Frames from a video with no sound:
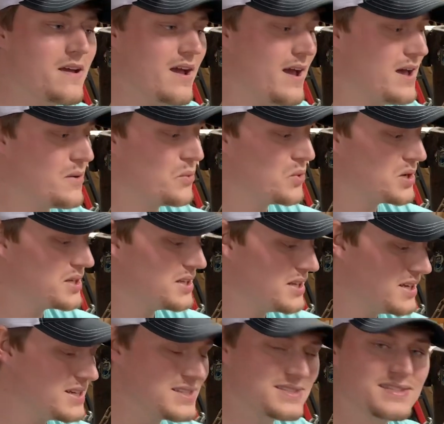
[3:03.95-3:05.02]
And what it
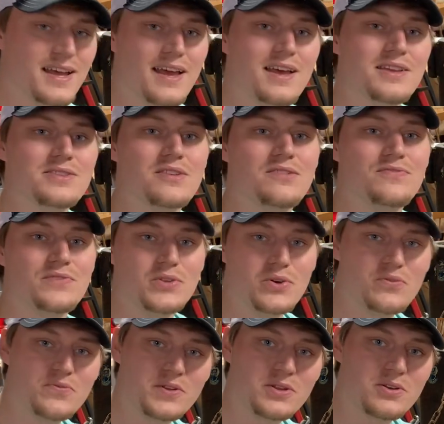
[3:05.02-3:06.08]
is, the fuel
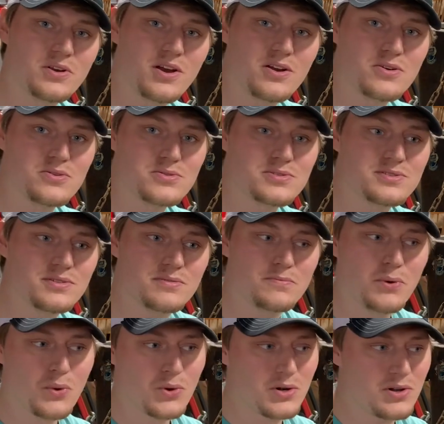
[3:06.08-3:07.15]
filler hose
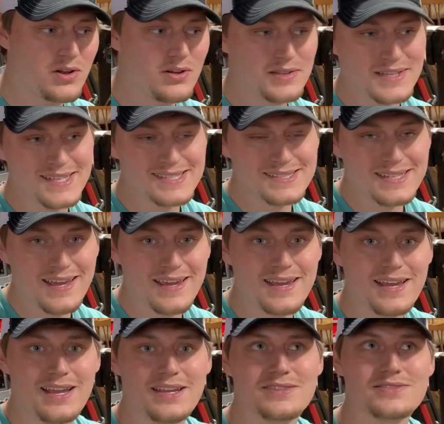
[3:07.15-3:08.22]
port on this
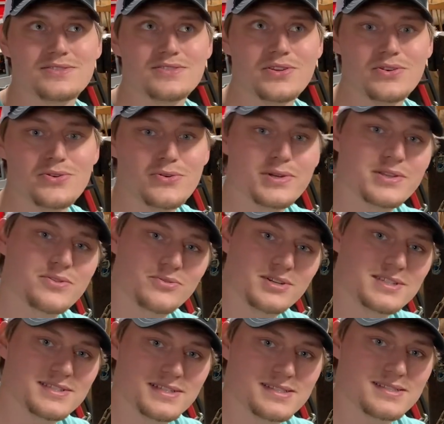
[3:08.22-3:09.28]
tank is 2
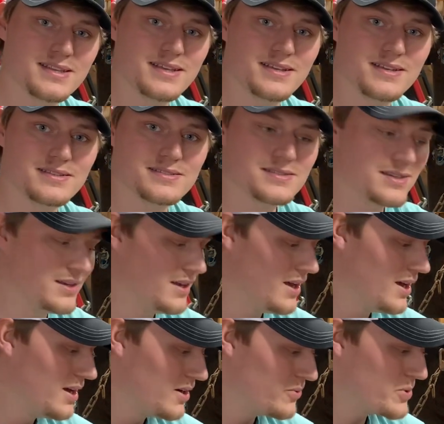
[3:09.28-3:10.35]
3/16,
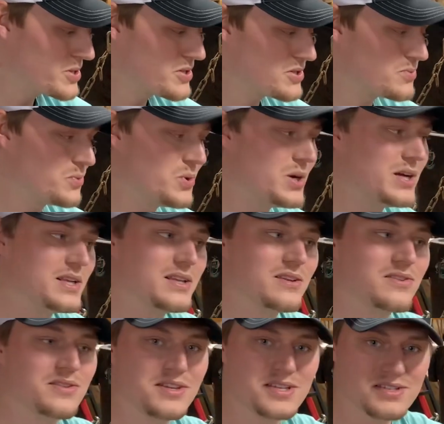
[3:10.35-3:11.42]
which is what
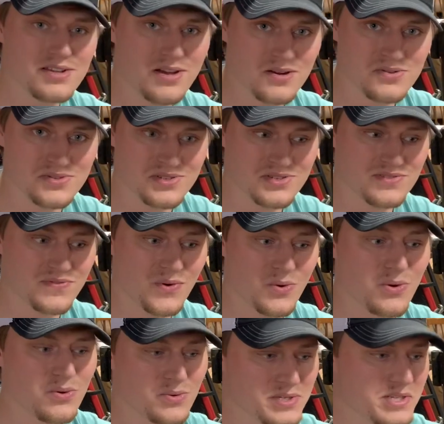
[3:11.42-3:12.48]
this hose is
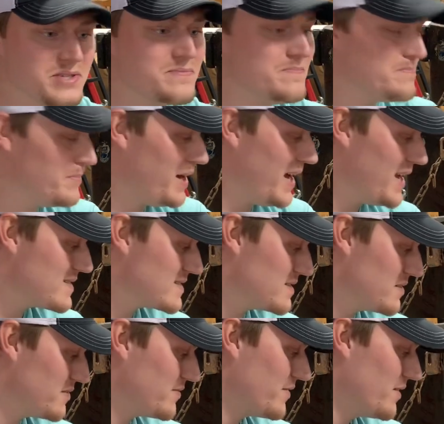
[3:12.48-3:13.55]
for, which is
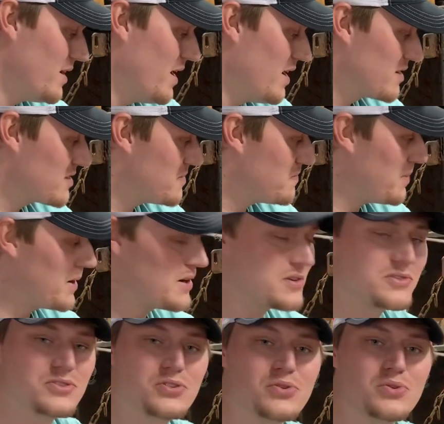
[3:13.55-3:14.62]
massive
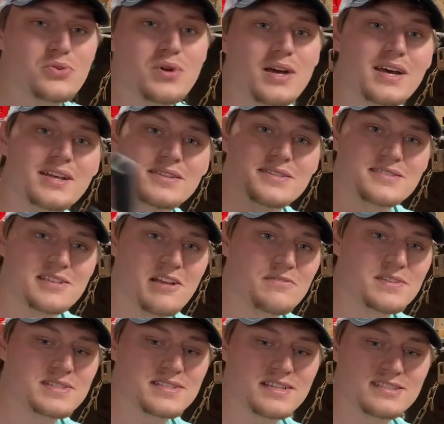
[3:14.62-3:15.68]
compared to the
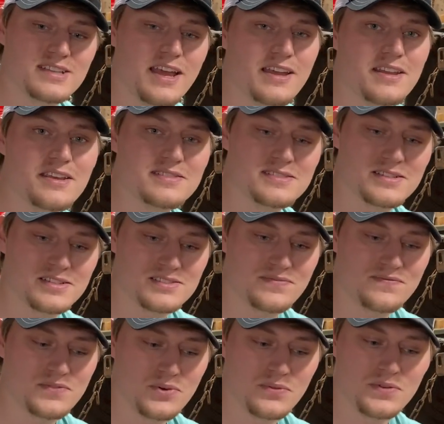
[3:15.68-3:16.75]
76 to 86
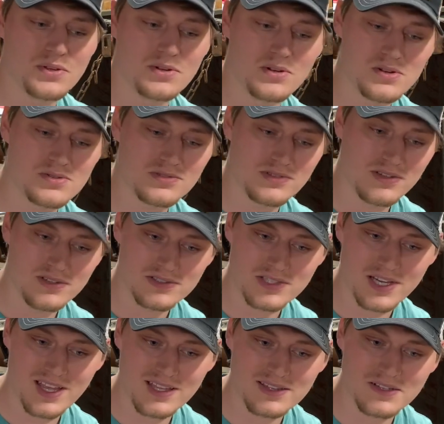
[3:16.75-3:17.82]
fuel filler hose.
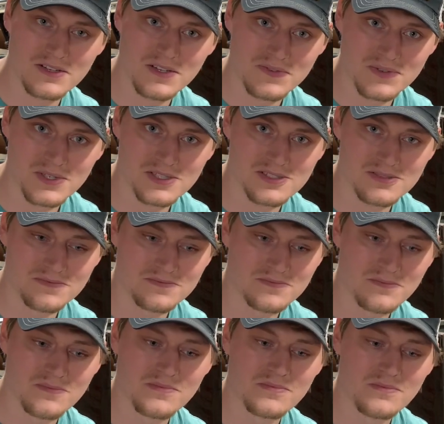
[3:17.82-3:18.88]
Check out the difference.
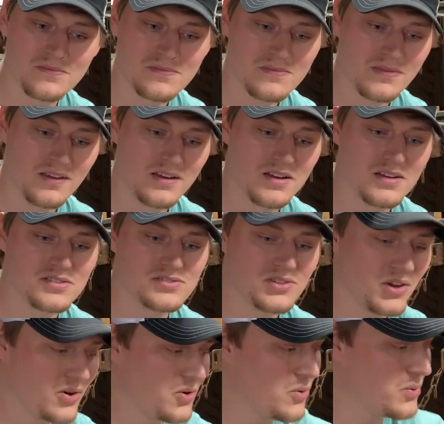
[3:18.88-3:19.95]

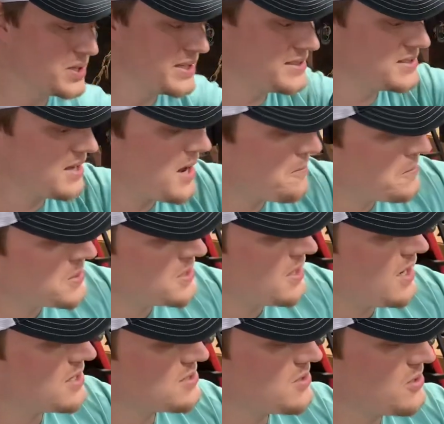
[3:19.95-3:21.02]
So when this happened,
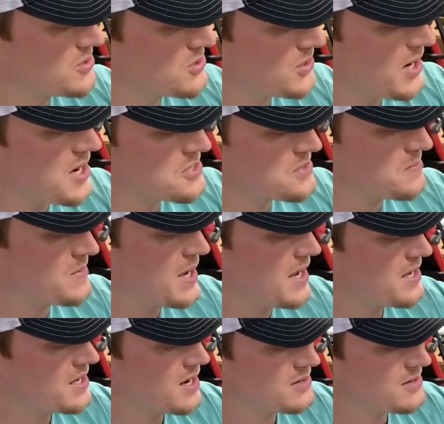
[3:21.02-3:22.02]
I started scratching my head.